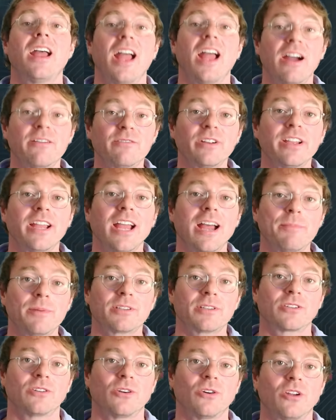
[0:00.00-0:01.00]
Every
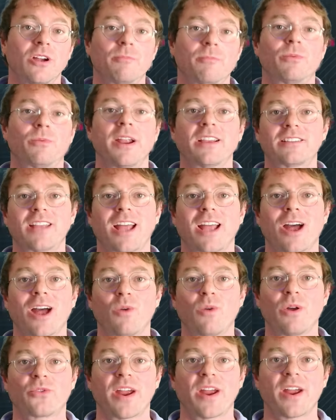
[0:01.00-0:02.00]
episode breaks down
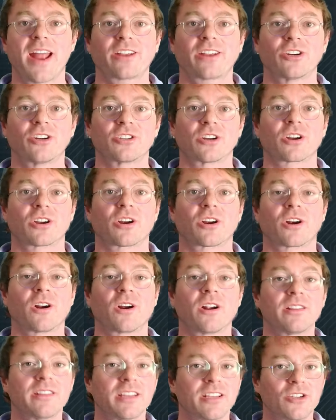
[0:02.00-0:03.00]
what threat actors are
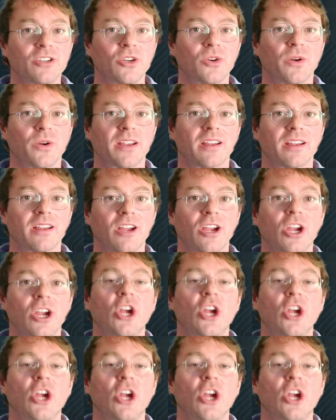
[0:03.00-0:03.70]
currently doing,